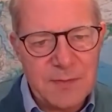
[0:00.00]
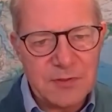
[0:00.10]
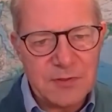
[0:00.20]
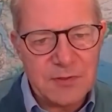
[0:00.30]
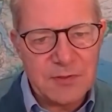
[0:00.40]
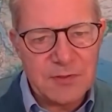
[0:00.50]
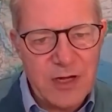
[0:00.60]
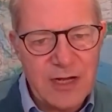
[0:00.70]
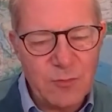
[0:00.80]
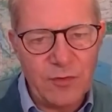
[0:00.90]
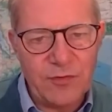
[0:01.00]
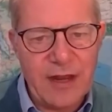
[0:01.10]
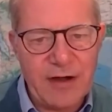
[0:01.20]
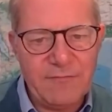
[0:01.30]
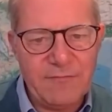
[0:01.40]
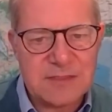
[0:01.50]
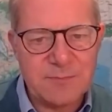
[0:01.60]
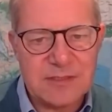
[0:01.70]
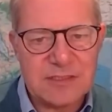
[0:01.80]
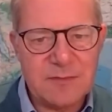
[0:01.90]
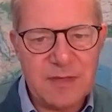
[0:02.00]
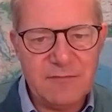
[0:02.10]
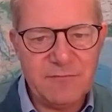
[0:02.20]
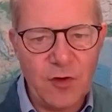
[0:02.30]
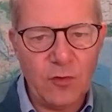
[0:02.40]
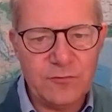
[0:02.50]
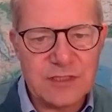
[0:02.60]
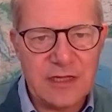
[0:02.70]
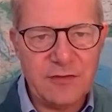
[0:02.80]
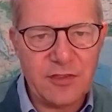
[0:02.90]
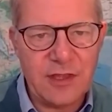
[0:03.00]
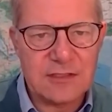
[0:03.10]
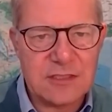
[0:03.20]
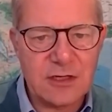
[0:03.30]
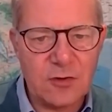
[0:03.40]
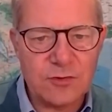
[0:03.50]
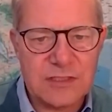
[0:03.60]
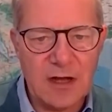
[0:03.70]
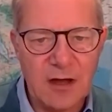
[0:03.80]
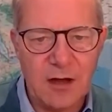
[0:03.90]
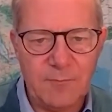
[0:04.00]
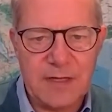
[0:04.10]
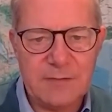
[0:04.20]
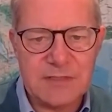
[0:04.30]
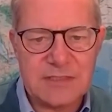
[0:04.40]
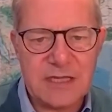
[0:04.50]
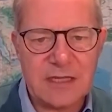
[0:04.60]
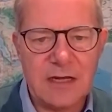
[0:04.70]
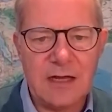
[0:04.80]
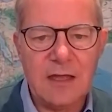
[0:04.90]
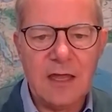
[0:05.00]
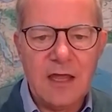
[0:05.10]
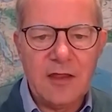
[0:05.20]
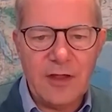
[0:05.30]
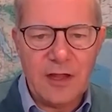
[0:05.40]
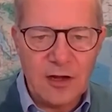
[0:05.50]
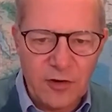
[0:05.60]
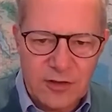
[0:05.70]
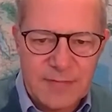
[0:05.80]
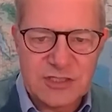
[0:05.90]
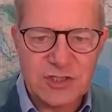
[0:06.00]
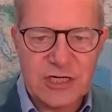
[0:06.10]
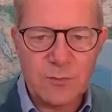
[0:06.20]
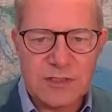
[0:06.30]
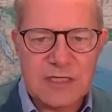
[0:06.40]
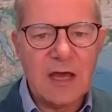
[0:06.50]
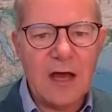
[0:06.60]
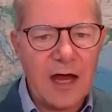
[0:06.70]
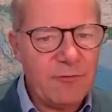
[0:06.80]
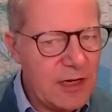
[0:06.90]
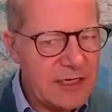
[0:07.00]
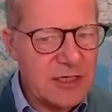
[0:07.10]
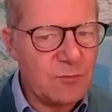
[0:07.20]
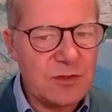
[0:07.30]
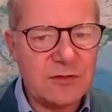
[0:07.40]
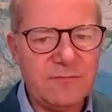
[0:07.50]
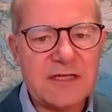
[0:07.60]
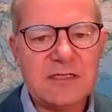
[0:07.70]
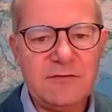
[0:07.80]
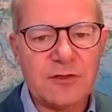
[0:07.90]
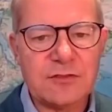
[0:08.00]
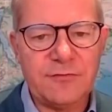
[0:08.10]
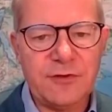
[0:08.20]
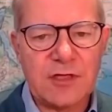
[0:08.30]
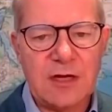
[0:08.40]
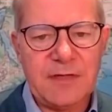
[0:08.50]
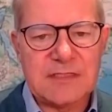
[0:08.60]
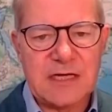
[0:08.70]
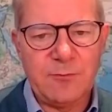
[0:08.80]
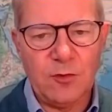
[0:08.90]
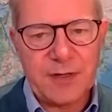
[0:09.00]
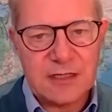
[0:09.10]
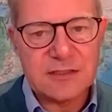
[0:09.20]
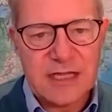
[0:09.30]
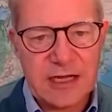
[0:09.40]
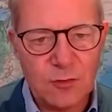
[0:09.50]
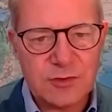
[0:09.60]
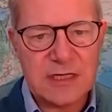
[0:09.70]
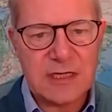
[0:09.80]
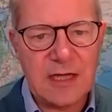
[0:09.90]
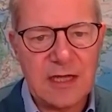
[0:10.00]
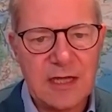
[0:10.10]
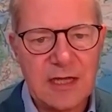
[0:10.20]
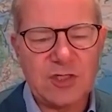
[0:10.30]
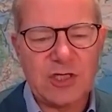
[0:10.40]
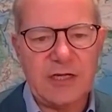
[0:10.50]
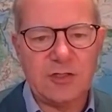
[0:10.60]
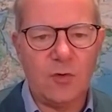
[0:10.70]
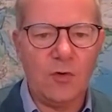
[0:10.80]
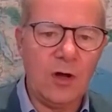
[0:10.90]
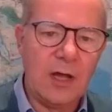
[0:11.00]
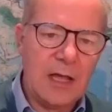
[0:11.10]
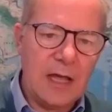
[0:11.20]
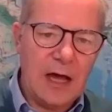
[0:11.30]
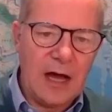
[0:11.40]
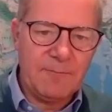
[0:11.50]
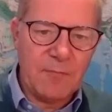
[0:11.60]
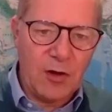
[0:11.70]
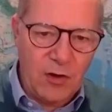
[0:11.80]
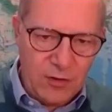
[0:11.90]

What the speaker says: people don't really want their investments to be involved in the things that are causing harm. In particular, a lot of the messaging was, I really don't want to invest in fossil fuel companies anymore because they're causing climate change. Or, on